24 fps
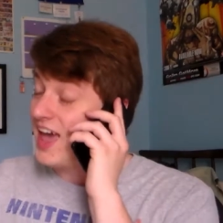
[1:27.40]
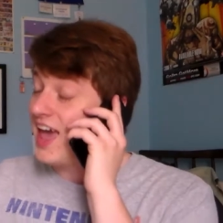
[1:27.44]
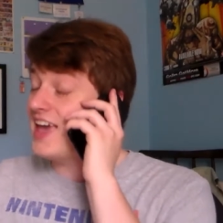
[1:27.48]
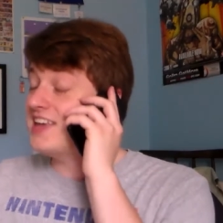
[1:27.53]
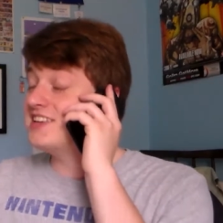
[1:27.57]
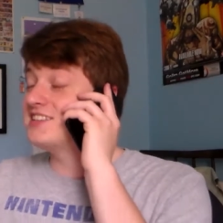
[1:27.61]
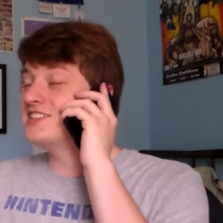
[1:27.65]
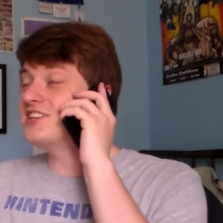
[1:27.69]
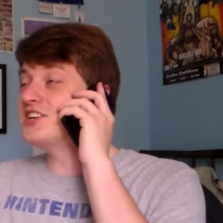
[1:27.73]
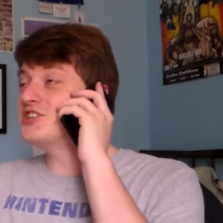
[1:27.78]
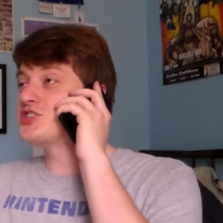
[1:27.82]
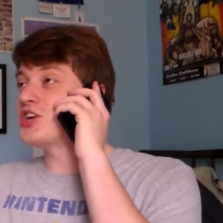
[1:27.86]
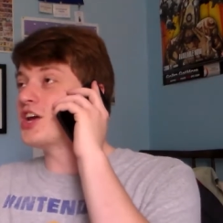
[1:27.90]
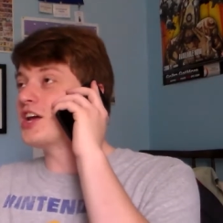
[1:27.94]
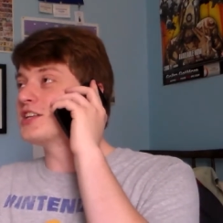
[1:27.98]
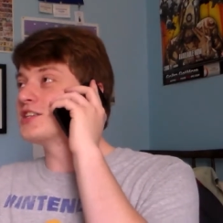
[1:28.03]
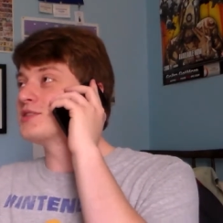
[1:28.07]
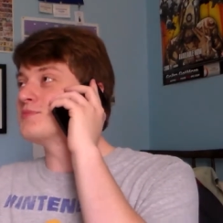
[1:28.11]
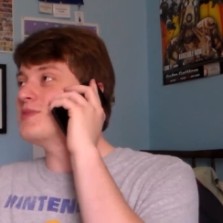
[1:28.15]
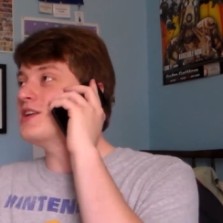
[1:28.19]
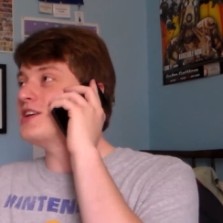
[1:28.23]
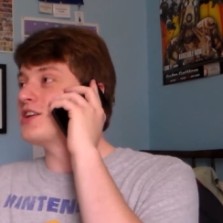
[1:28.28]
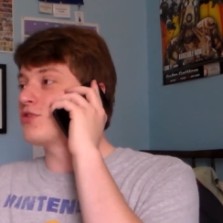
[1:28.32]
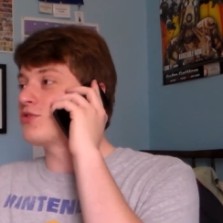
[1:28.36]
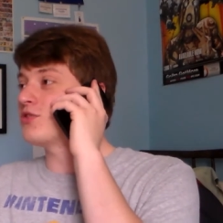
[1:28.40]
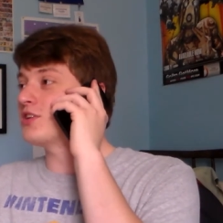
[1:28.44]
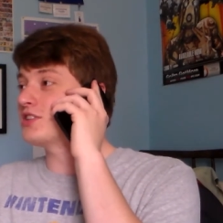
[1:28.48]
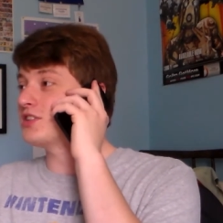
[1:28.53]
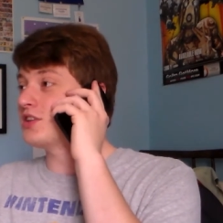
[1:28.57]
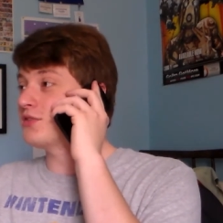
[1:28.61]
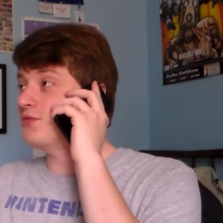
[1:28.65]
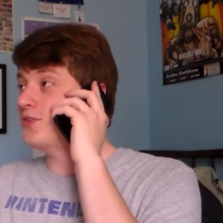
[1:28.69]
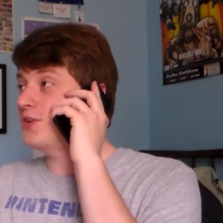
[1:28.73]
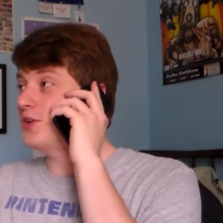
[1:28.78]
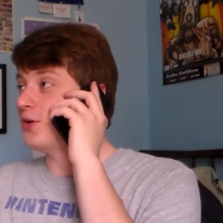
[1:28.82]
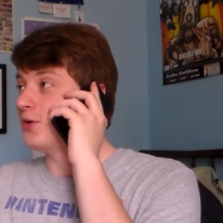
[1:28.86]
Hey CJ, it's me,
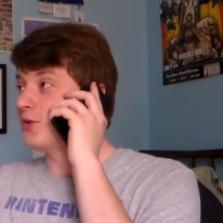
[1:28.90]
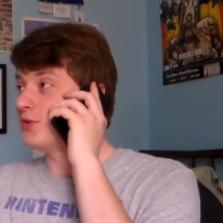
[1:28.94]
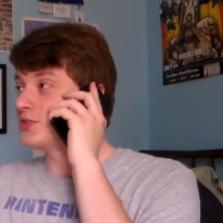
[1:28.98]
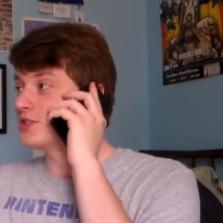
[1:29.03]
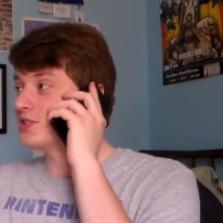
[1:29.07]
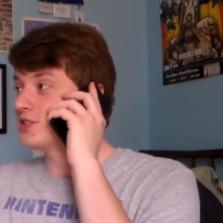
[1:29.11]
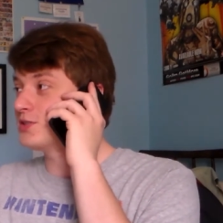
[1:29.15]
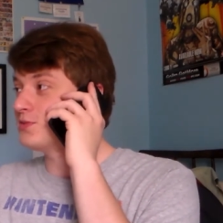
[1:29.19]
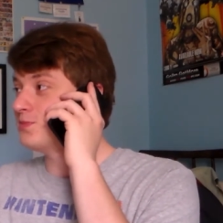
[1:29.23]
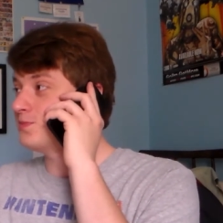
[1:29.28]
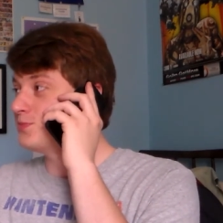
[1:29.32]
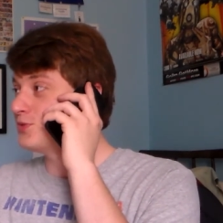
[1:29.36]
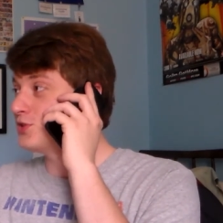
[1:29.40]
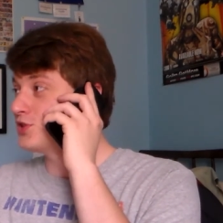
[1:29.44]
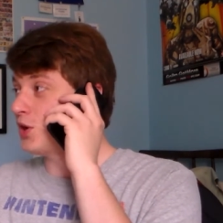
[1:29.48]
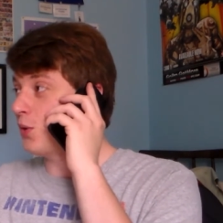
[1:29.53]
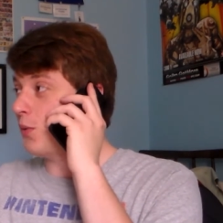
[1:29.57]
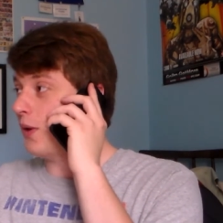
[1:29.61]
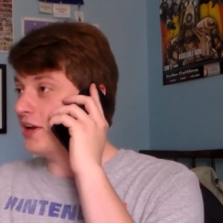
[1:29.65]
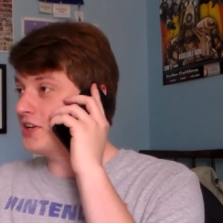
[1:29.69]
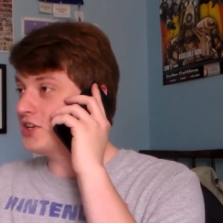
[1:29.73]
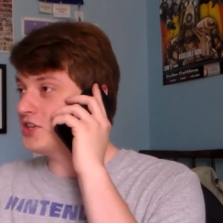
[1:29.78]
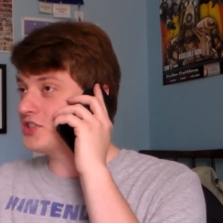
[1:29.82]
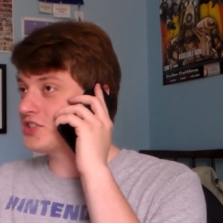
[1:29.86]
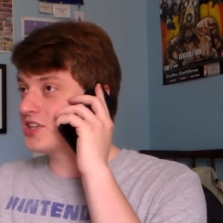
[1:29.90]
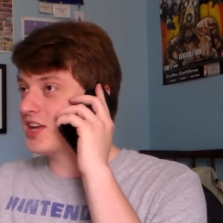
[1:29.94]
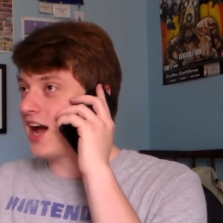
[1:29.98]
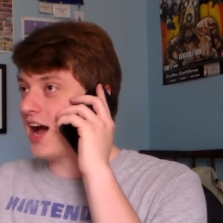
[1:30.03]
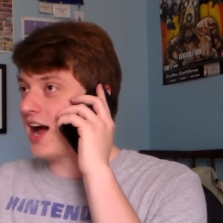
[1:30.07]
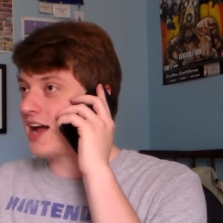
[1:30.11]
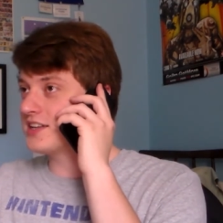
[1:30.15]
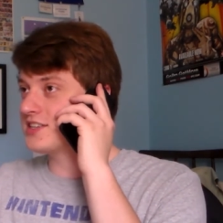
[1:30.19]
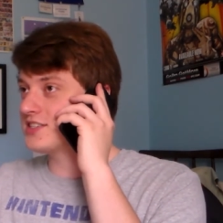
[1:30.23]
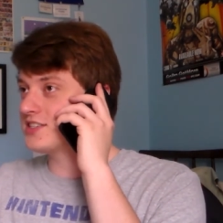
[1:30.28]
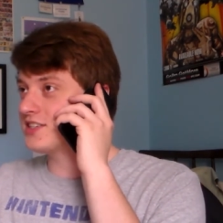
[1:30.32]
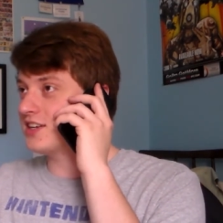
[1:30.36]
ChrisTheFields. So I just
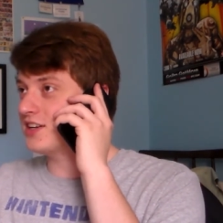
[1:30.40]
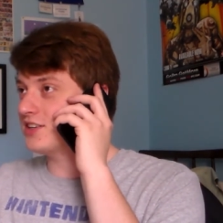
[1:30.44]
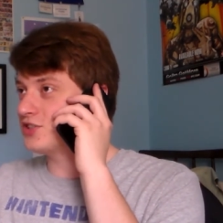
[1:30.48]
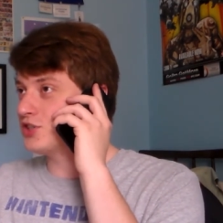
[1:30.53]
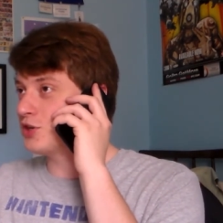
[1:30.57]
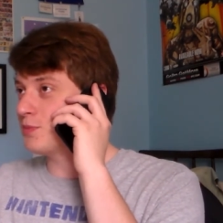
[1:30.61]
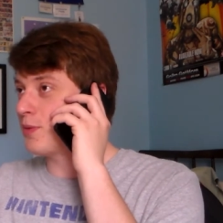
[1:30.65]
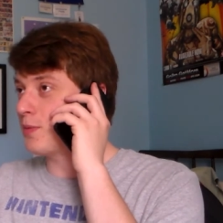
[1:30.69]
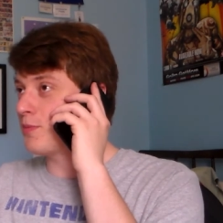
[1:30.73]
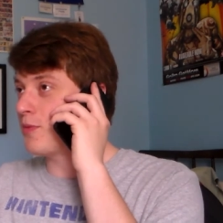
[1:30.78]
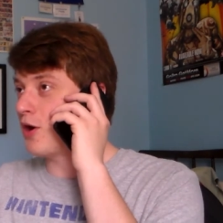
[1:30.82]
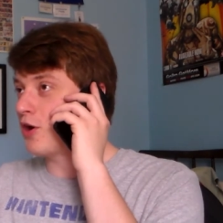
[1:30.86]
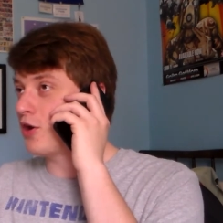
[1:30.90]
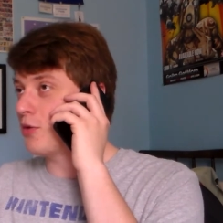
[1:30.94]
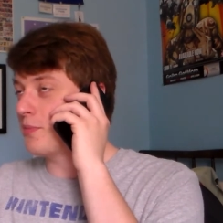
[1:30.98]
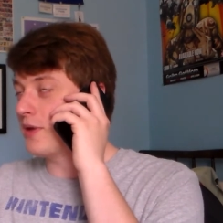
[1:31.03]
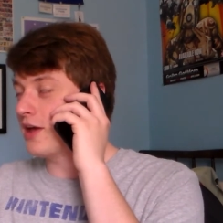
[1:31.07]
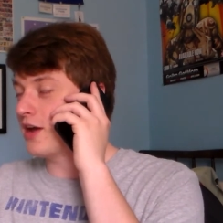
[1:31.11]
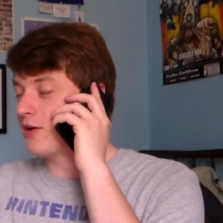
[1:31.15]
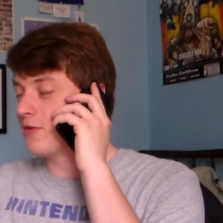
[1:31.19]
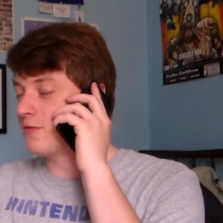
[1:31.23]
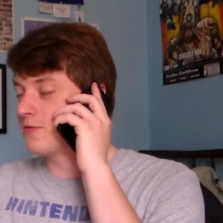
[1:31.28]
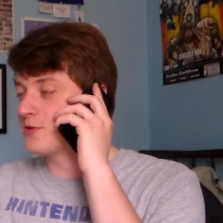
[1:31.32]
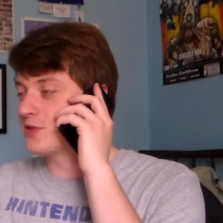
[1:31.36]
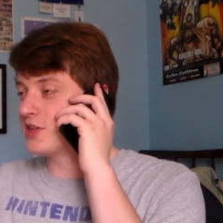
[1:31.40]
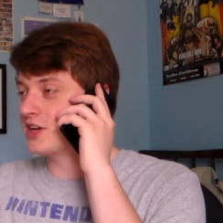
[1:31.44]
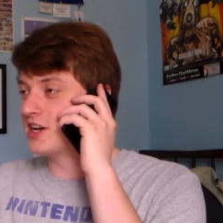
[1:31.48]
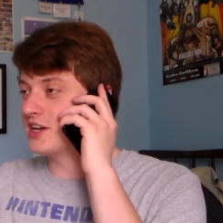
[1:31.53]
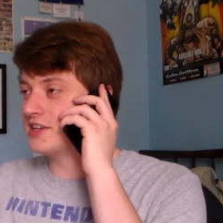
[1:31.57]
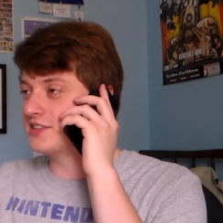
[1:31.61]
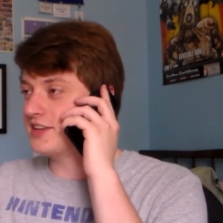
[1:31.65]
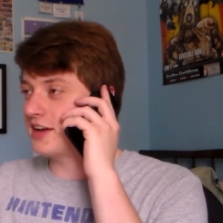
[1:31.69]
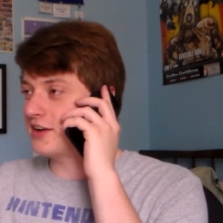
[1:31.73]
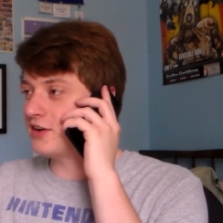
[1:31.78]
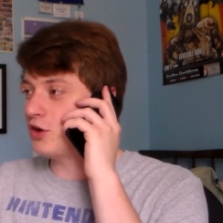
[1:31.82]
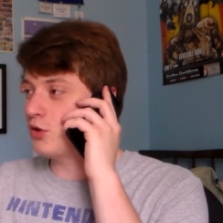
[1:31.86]
got Super Mario Maker for the
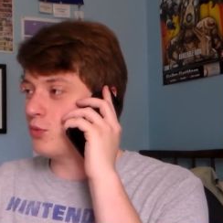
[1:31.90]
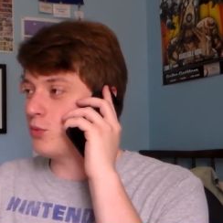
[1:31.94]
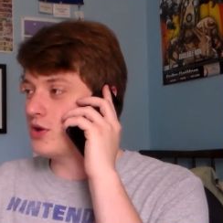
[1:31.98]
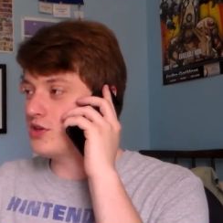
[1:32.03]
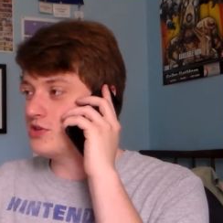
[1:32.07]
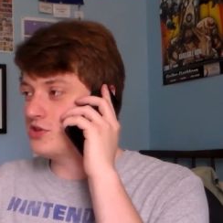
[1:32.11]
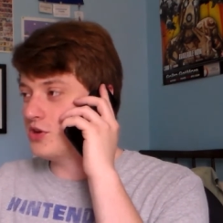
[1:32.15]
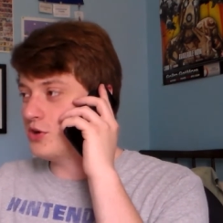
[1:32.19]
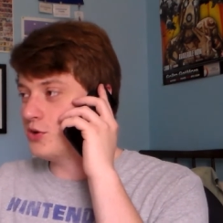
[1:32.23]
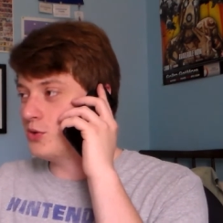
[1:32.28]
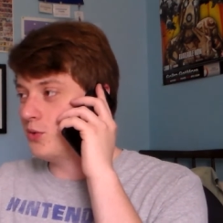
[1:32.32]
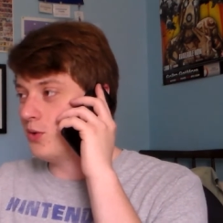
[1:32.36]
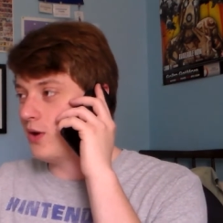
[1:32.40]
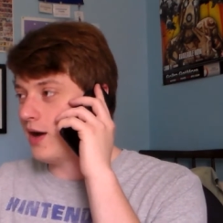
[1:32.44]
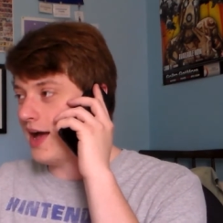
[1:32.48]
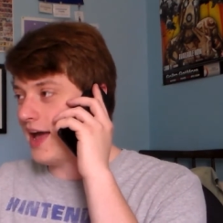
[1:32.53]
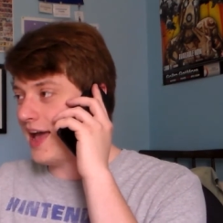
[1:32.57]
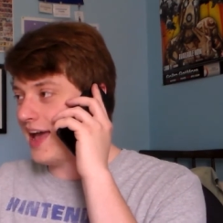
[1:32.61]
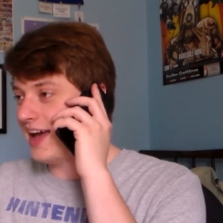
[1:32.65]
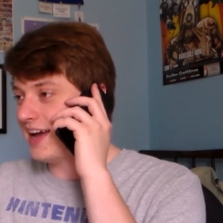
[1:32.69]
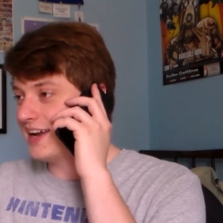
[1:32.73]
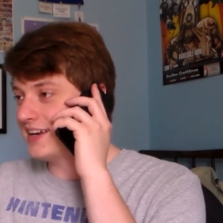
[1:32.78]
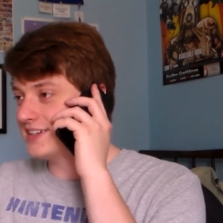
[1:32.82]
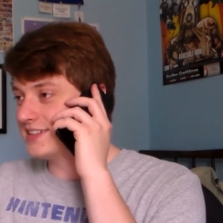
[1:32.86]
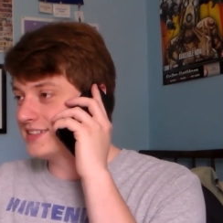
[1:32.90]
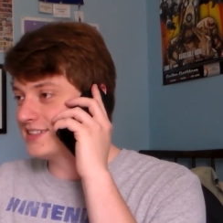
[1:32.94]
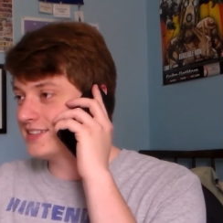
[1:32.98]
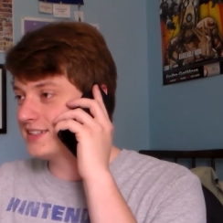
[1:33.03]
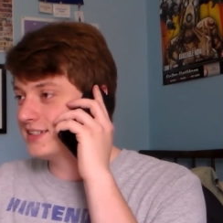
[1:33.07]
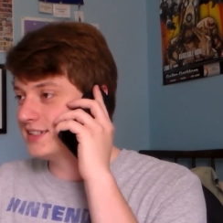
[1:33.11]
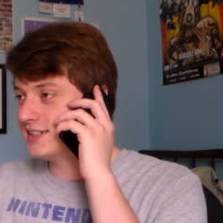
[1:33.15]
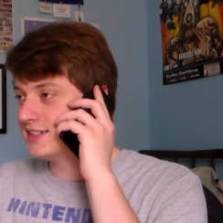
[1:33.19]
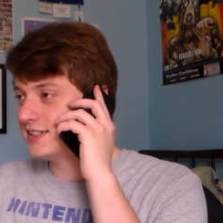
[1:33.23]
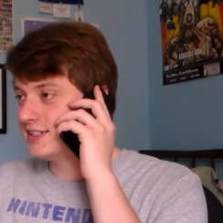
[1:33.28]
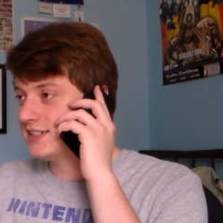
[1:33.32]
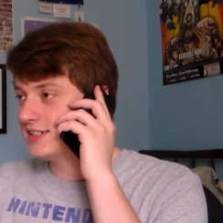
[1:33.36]
Nintendo Wii U,
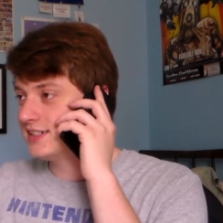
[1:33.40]
and